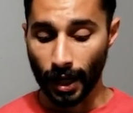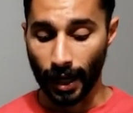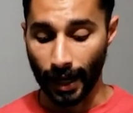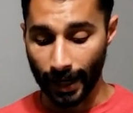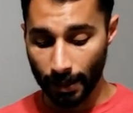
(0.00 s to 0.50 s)

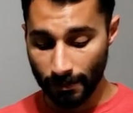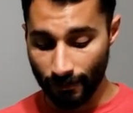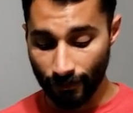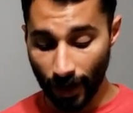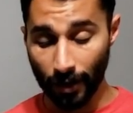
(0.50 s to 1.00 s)
I am
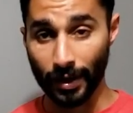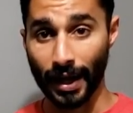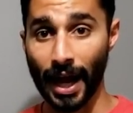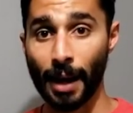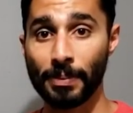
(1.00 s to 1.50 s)
very
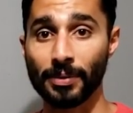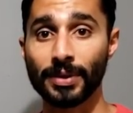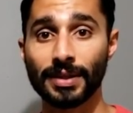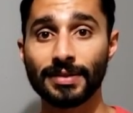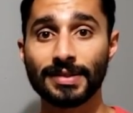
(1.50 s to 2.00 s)
happy
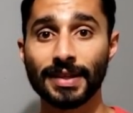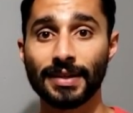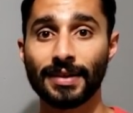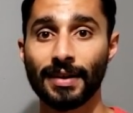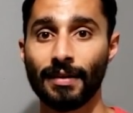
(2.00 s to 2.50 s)
with this
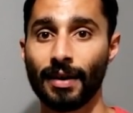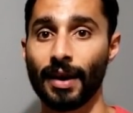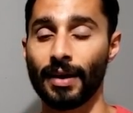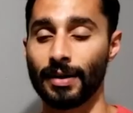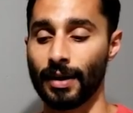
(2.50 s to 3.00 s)
thing,
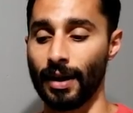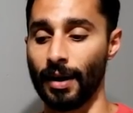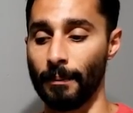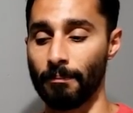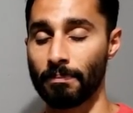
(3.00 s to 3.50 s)
and
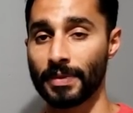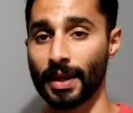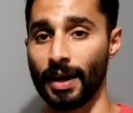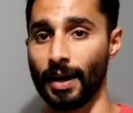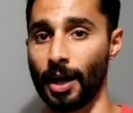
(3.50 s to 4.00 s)
um,
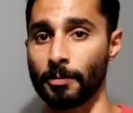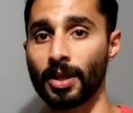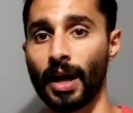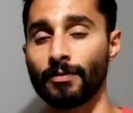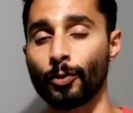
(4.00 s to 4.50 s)
I- am
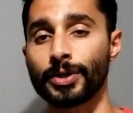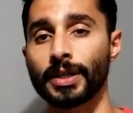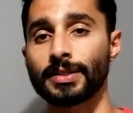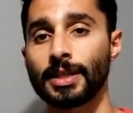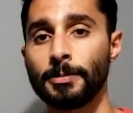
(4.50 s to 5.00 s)
glad
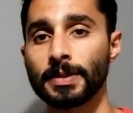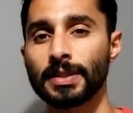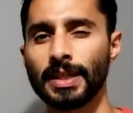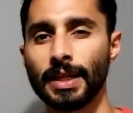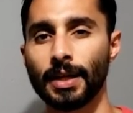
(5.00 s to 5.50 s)
Vortex keeps
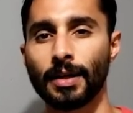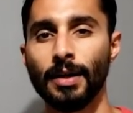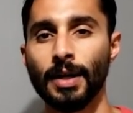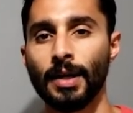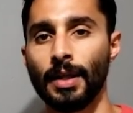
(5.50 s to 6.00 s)
leading
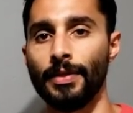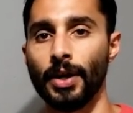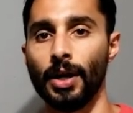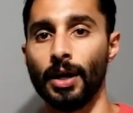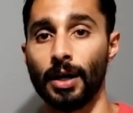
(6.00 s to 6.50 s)

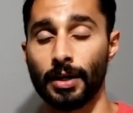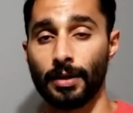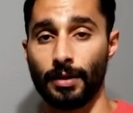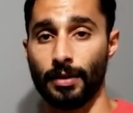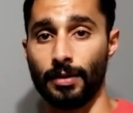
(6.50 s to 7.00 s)
the
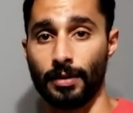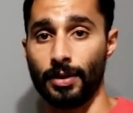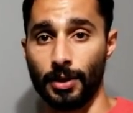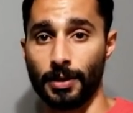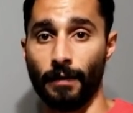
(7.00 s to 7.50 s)

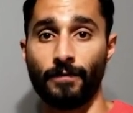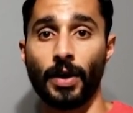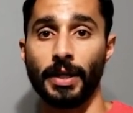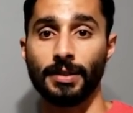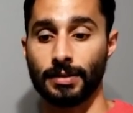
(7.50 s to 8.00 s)
the the
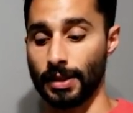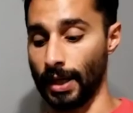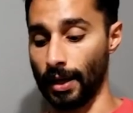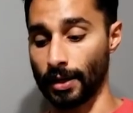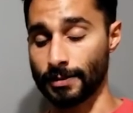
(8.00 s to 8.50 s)
fight to
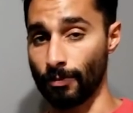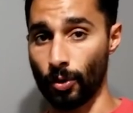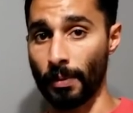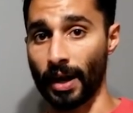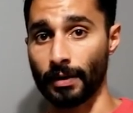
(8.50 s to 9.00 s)
getting us
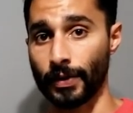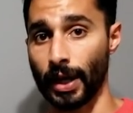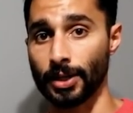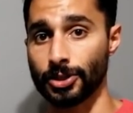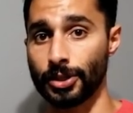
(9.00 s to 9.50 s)
more
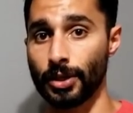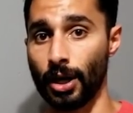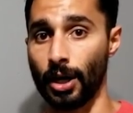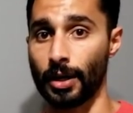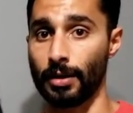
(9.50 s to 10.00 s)
magnification
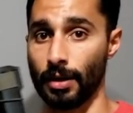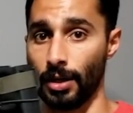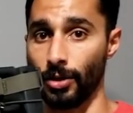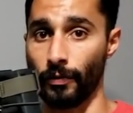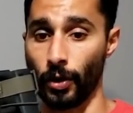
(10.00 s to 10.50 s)
on a
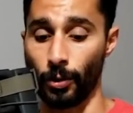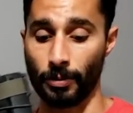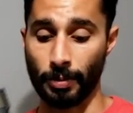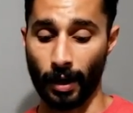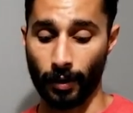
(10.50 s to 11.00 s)
low
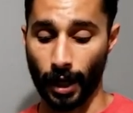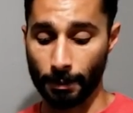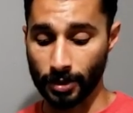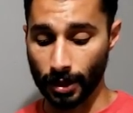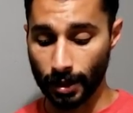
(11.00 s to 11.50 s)
variable powered
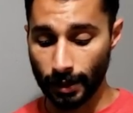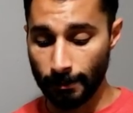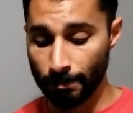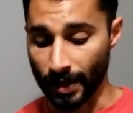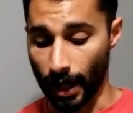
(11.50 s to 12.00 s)
optic.
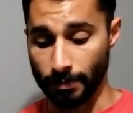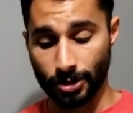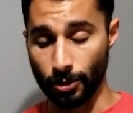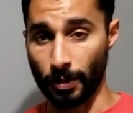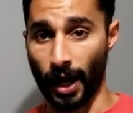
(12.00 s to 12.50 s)
I'm
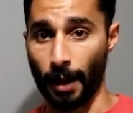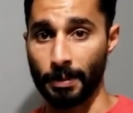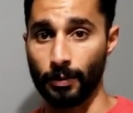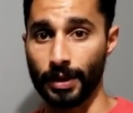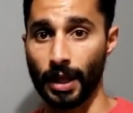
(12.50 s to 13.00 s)
super
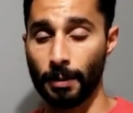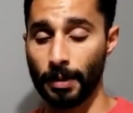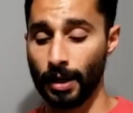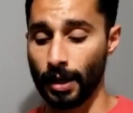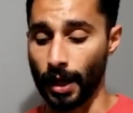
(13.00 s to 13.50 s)
happy with
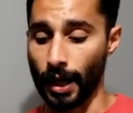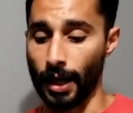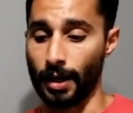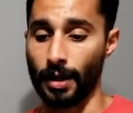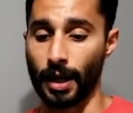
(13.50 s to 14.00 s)
them,
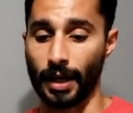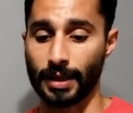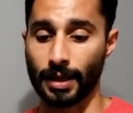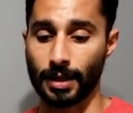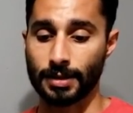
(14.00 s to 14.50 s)
and I
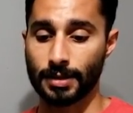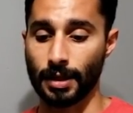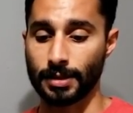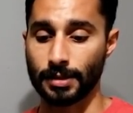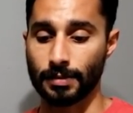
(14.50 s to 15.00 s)
think it's
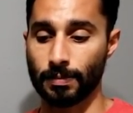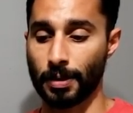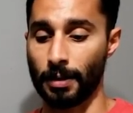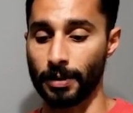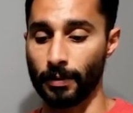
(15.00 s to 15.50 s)
it's
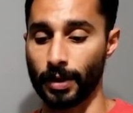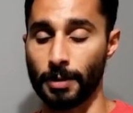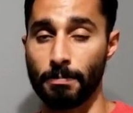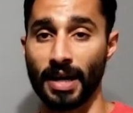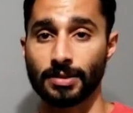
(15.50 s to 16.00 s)
probably one of
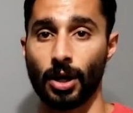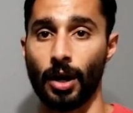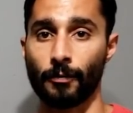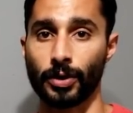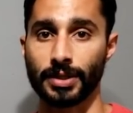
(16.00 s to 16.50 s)
the best
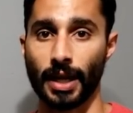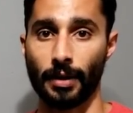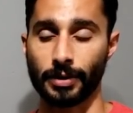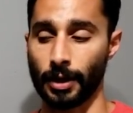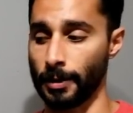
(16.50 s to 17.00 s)
offerings
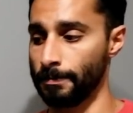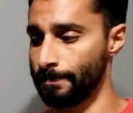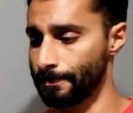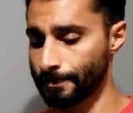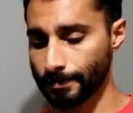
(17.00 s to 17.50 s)
out there
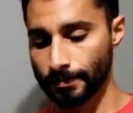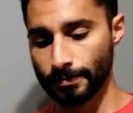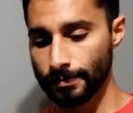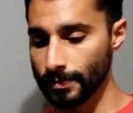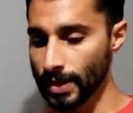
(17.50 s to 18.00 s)

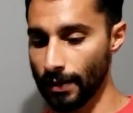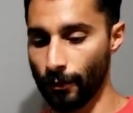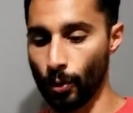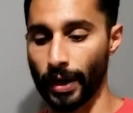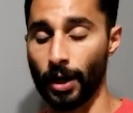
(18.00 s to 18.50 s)

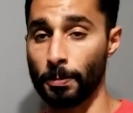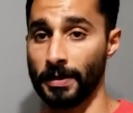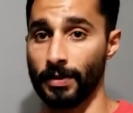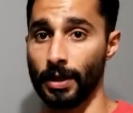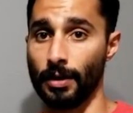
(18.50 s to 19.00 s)
for an
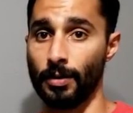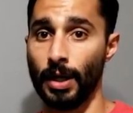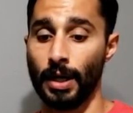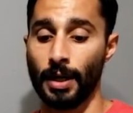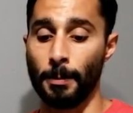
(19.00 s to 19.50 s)
LPVO.
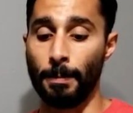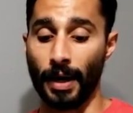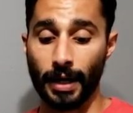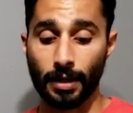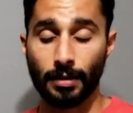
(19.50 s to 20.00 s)

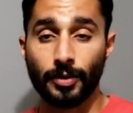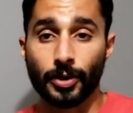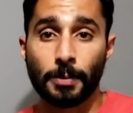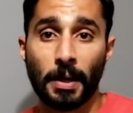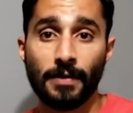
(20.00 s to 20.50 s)
But you're
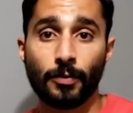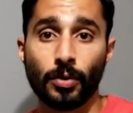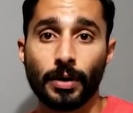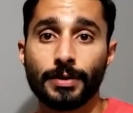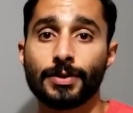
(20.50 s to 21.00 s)
going to pay
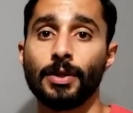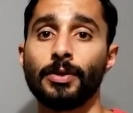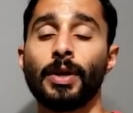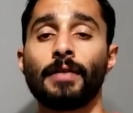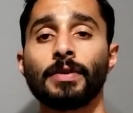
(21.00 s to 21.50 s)
for it, so
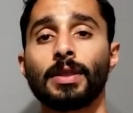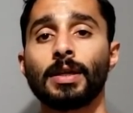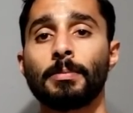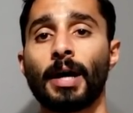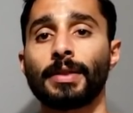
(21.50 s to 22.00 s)
you have to
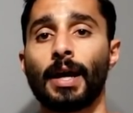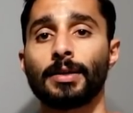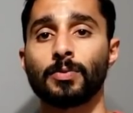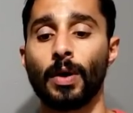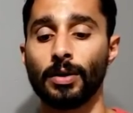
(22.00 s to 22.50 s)
think about that
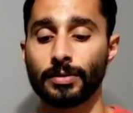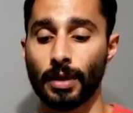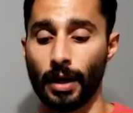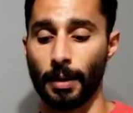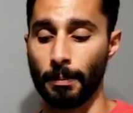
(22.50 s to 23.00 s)
as well.
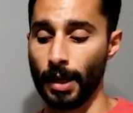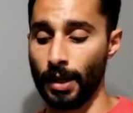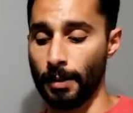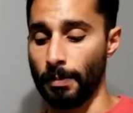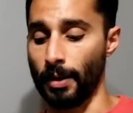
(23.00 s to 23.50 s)
Um,
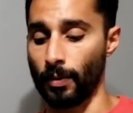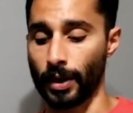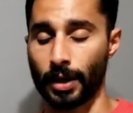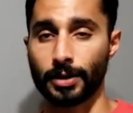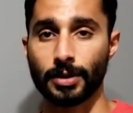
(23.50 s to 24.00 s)
but we're
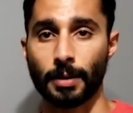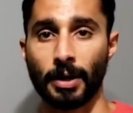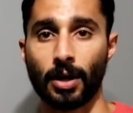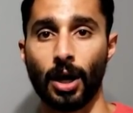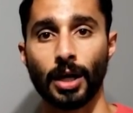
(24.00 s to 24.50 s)
not going to talk
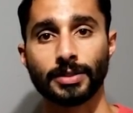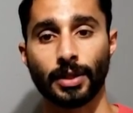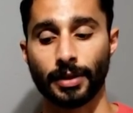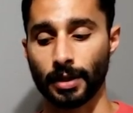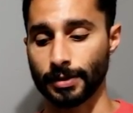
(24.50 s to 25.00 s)
about costs
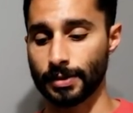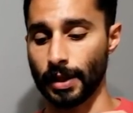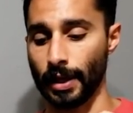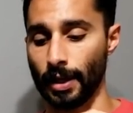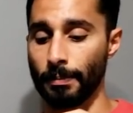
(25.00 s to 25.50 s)
on things
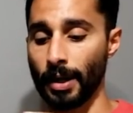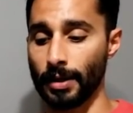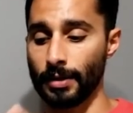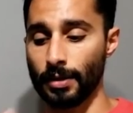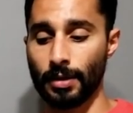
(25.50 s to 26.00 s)
today. But
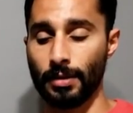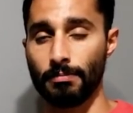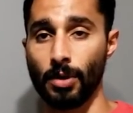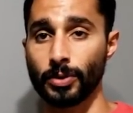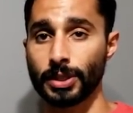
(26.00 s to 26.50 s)

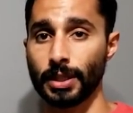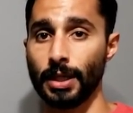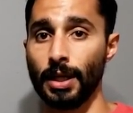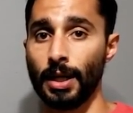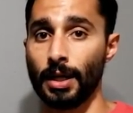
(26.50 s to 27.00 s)

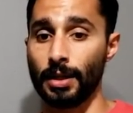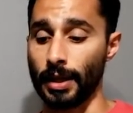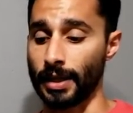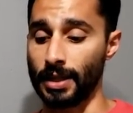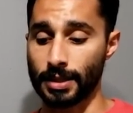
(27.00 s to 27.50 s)
mostly
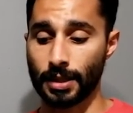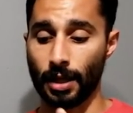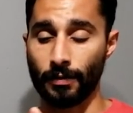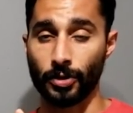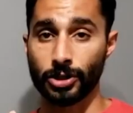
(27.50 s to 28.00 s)
like this
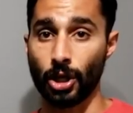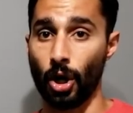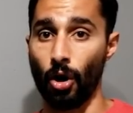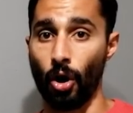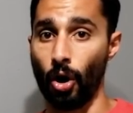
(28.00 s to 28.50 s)
covers
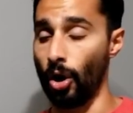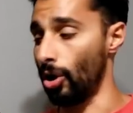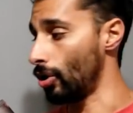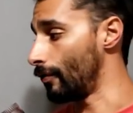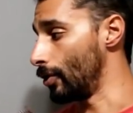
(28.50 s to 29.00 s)

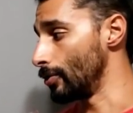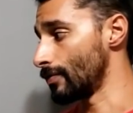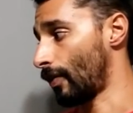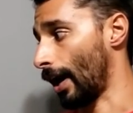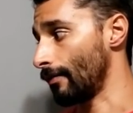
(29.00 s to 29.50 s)
all of those
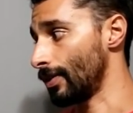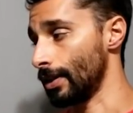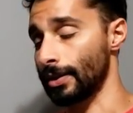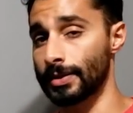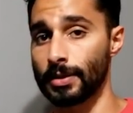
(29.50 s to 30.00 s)
five
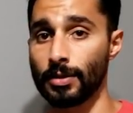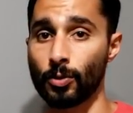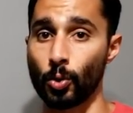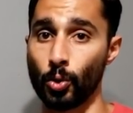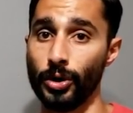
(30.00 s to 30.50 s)
things
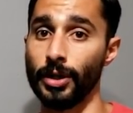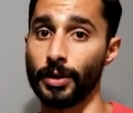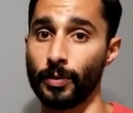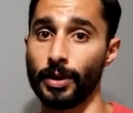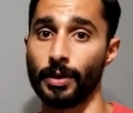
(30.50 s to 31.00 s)
really,
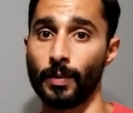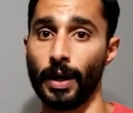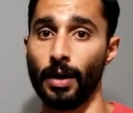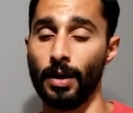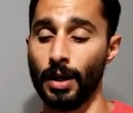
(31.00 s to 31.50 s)
really
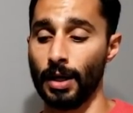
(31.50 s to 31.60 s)
well.